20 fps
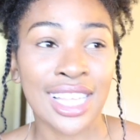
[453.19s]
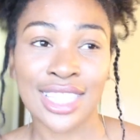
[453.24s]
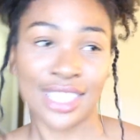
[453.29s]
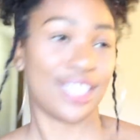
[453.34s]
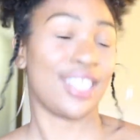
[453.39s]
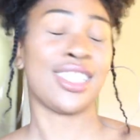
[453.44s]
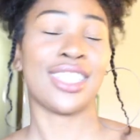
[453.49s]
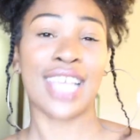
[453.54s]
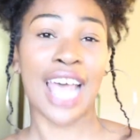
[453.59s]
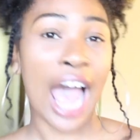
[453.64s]

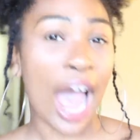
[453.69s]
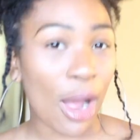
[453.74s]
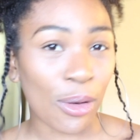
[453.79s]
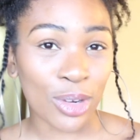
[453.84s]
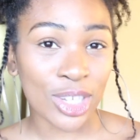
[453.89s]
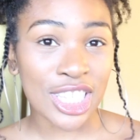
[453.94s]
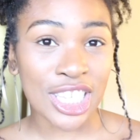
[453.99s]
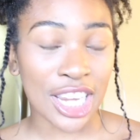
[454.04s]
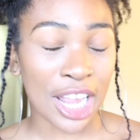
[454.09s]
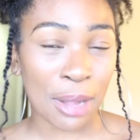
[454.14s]
since i
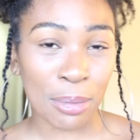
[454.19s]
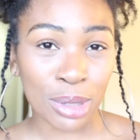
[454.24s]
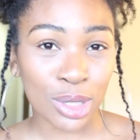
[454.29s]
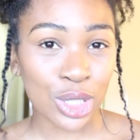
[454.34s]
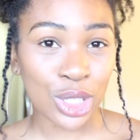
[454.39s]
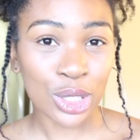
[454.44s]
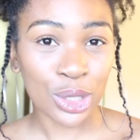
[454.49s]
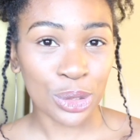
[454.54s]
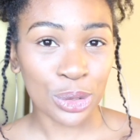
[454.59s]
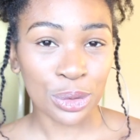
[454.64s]
wasn't able
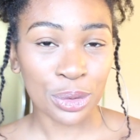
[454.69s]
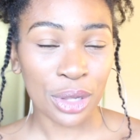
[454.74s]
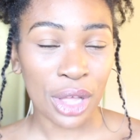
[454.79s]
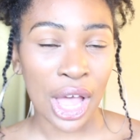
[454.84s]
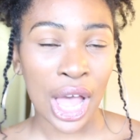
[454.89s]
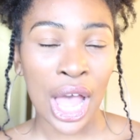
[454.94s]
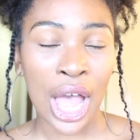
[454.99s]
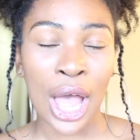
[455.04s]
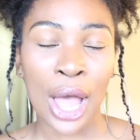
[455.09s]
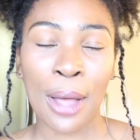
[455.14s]
to
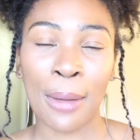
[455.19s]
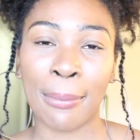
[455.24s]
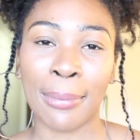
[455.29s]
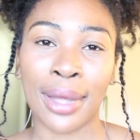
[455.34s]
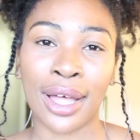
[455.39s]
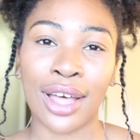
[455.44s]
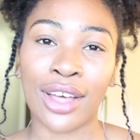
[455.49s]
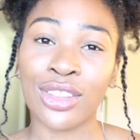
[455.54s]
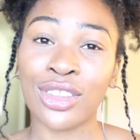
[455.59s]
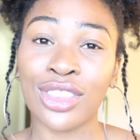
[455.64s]

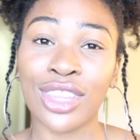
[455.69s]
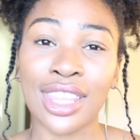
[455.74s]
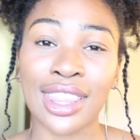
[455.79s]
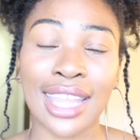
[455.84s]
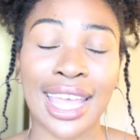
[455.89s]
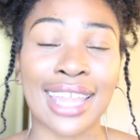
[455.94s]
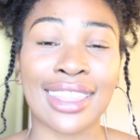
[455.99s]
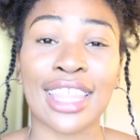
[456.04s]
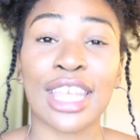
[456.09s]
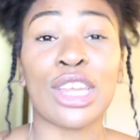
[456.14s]
but other than
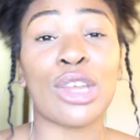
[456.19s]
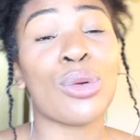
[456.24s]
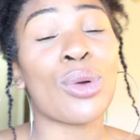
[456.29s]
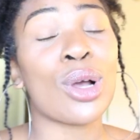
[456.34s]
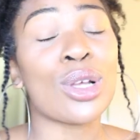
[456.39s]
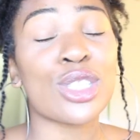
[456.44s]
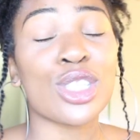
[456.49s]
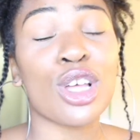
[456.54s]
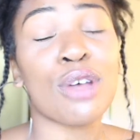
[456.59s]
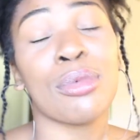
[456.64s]
that, thank you
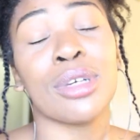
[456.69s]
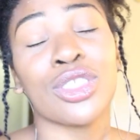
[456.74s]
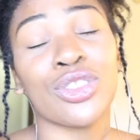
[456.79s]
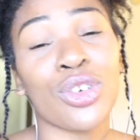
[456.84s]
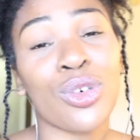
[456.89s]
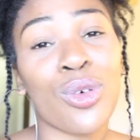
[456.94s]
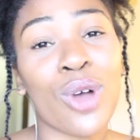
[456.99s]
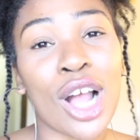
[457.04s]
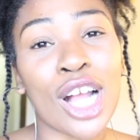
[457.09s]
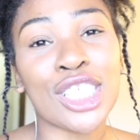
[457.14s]
all so much
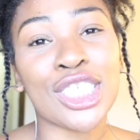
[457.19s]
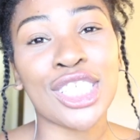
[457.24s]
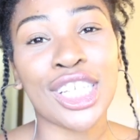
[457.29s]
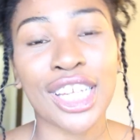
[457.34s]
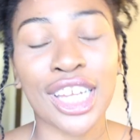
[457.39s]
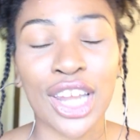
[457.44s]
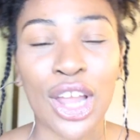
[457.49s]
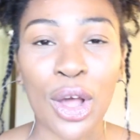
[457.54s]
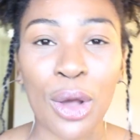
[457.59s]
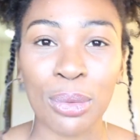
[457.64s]
for
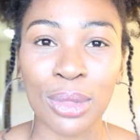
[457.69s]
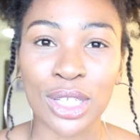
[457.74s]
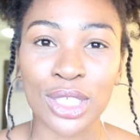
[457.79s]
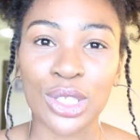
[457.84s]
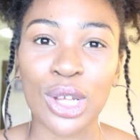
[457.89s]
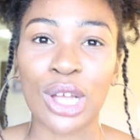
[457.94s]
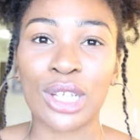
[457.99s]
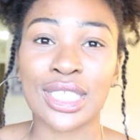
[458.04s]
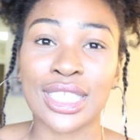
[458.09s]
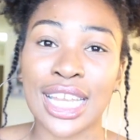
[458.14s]
watching and I hope
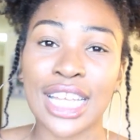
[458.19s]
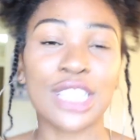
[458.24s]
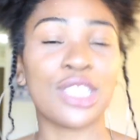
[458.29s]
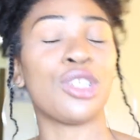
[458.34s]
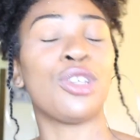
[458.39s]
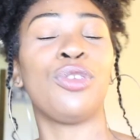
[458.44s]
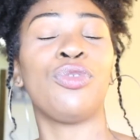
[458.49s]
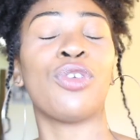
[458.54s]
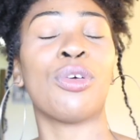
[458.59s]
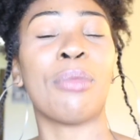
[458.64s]
that y'all stay
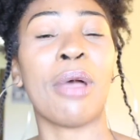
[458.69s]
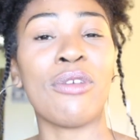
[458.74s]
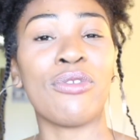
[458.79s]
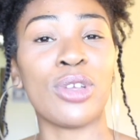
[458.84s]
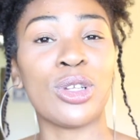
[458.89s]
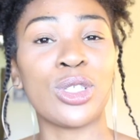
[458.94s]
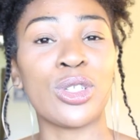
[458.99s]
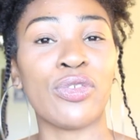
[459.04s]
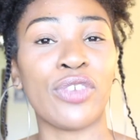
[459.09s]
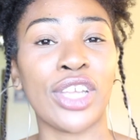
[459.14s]
tuned for my
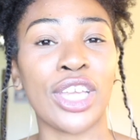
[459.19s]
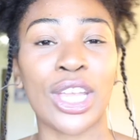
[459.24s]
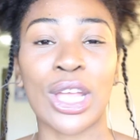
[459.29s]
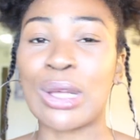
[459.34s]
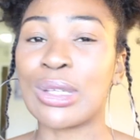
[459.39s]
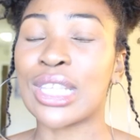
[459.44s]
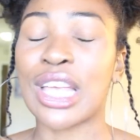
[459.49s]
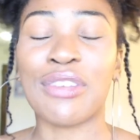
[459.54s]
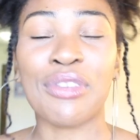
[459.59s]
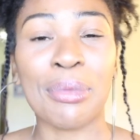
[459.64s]
future
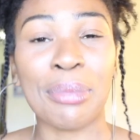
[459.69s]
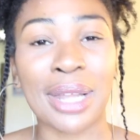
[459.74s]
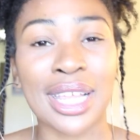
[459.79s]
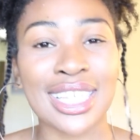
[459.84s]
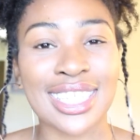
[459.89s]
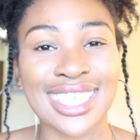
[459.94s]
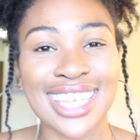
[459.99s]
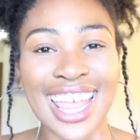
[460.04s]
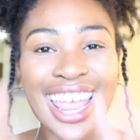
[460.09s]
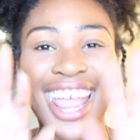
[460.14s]
videos. Have a
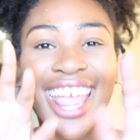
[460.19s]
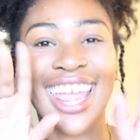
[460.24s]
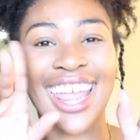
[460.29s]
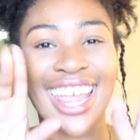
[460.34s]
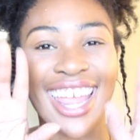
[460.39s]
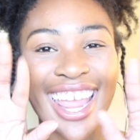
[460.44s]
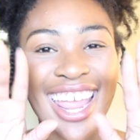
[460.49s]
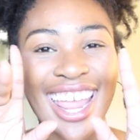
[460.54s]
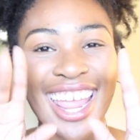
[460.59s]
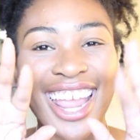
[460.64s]
blessed
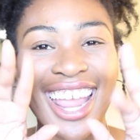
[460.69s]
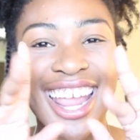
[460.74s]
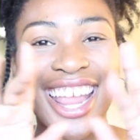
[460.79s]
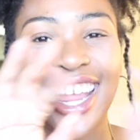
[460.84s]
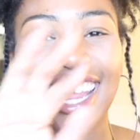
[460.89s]
day.